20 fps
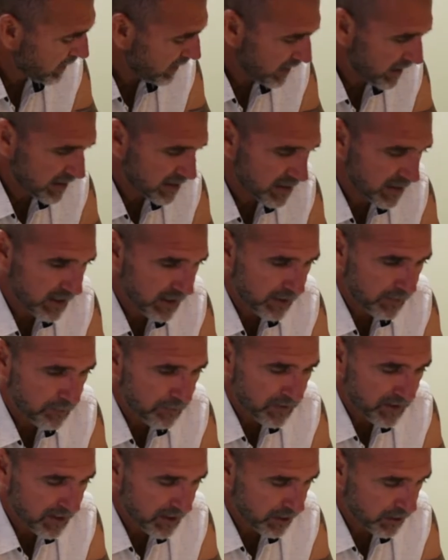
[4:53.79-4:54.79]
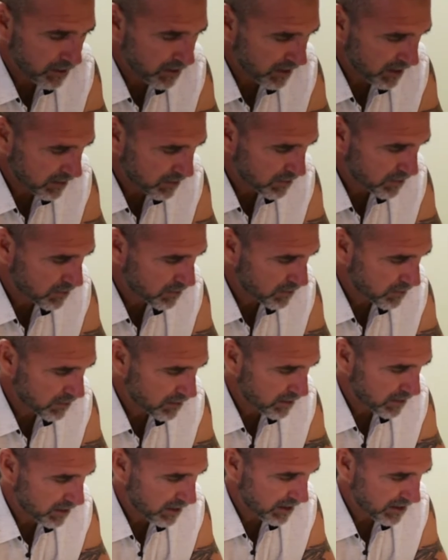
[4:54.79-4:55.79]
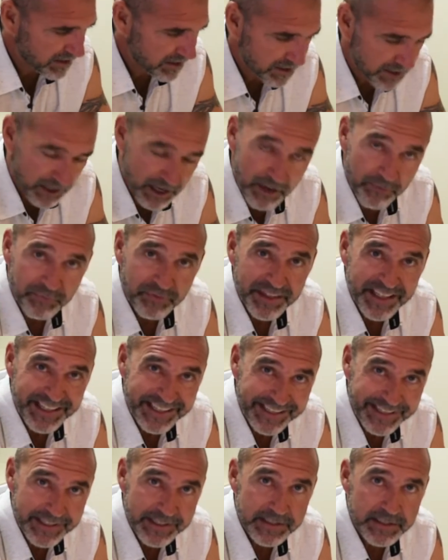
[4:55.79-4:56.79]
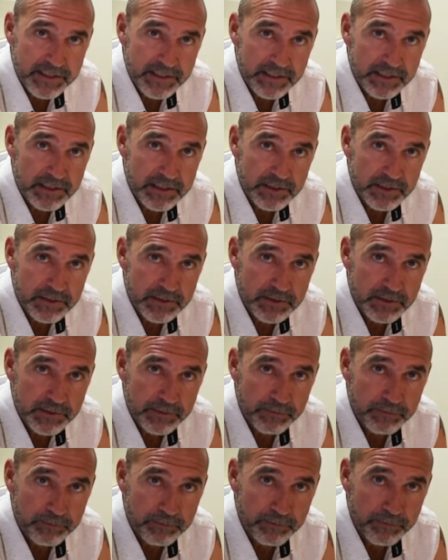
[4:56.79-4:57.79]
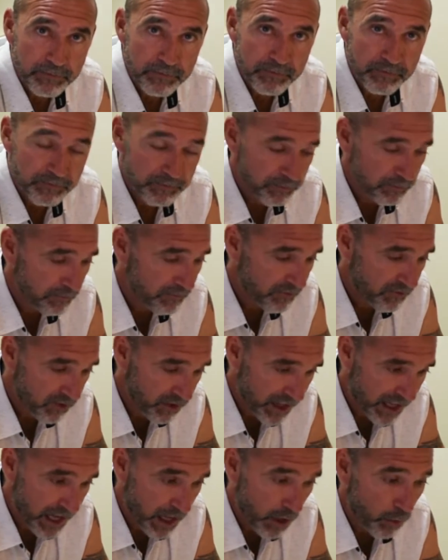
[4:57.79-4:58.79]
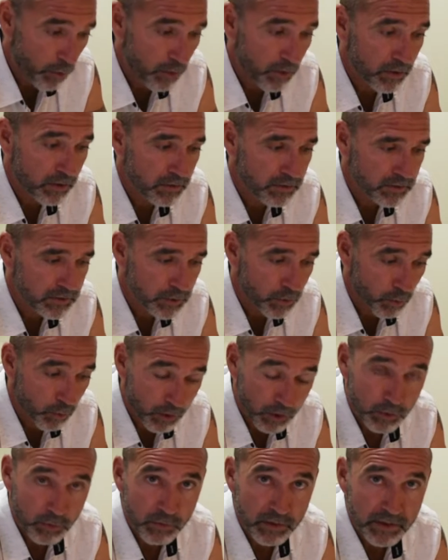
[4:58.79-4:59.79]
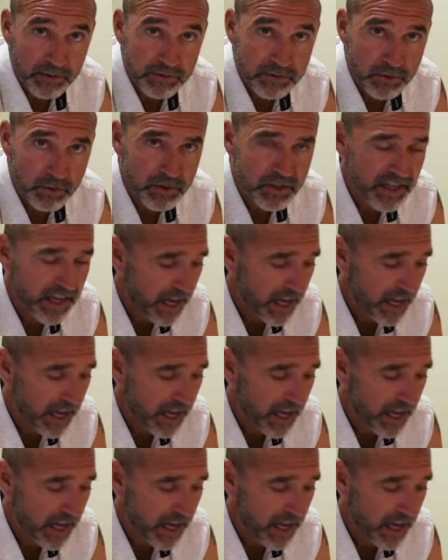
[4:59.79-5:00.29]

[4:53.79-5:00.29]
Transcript: And like I say, it's not the easiest flour to work with. So you